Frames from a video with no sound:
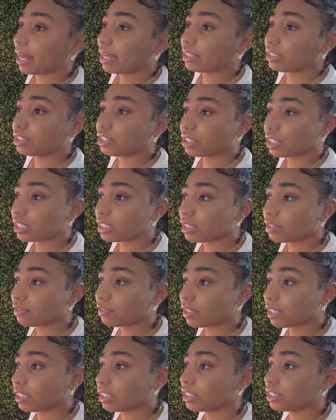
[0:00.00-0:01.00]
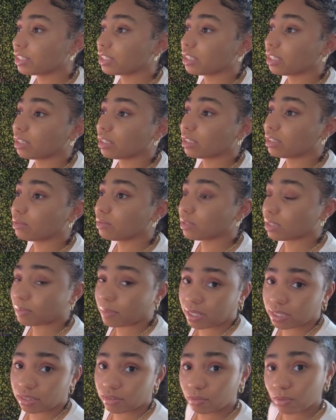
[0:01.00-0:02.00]
I just finished the
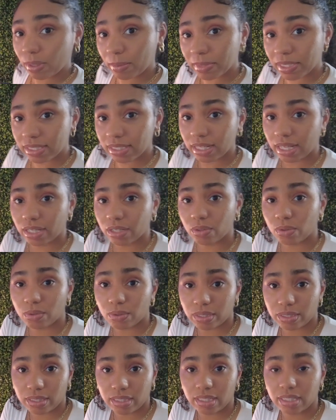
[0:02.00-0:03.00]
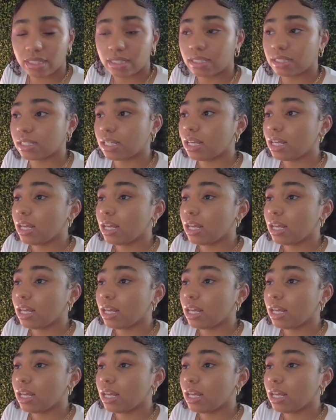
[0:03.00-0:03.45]
responsive web design courses.